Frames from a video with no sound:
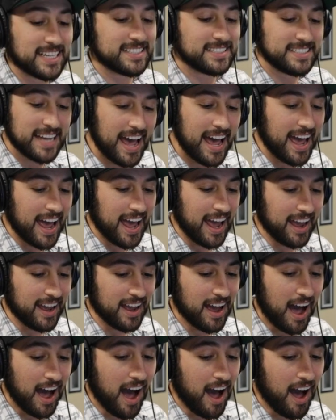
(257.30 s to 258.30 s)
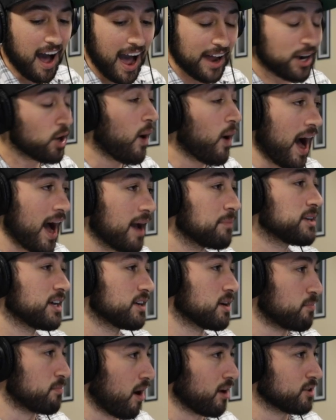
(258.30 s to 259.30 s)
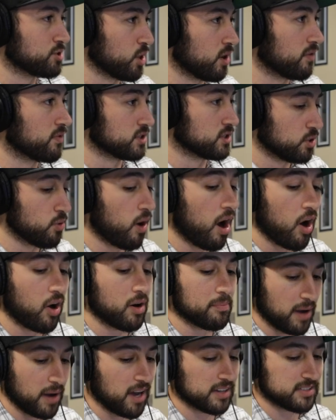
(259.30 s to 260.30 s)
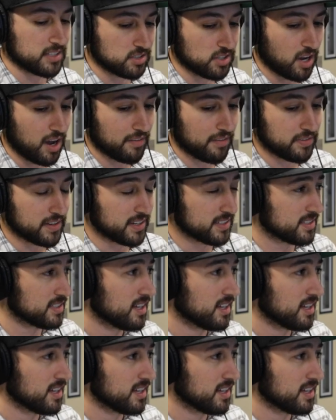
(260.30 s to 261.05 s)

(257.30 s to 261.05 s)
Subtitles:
today, I know I'm going to march over to our boss's office.